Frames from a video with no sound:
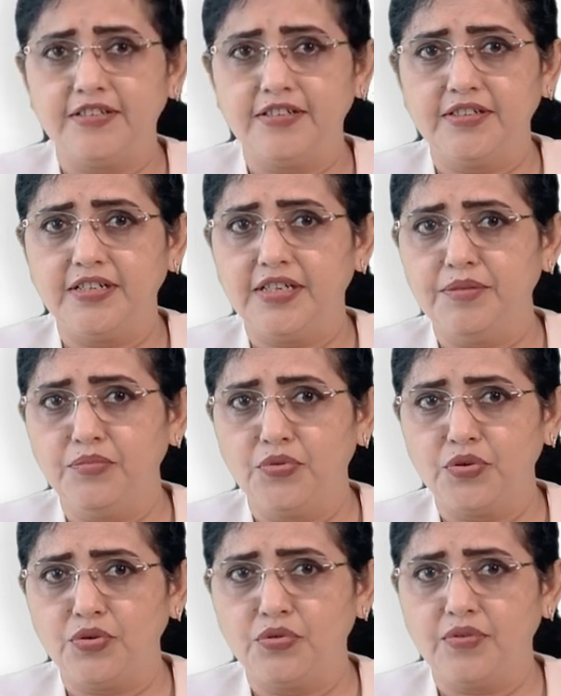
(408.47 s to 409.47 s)
thirdly,
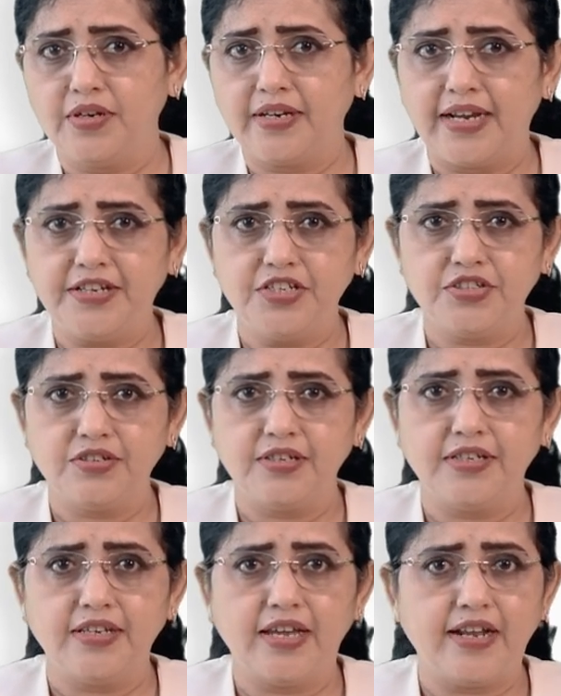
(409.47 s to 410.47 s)
moreover, additionally,